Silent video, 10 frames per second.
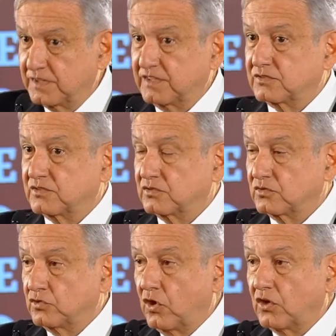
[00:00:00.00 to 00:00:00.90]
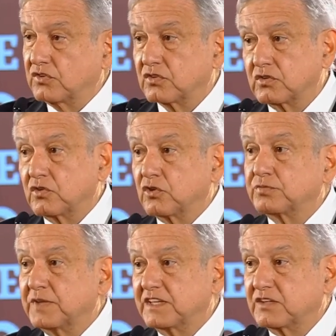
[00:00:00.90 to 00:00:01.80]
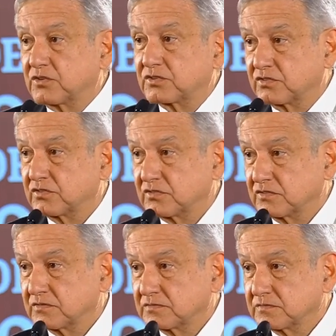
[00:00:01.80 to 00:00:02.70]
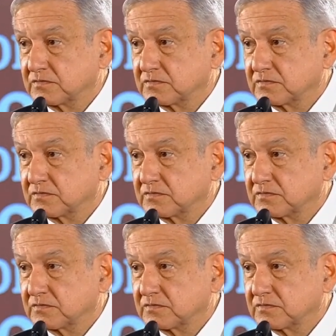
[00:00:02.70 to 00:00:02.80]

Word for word: we need to resolve this. Number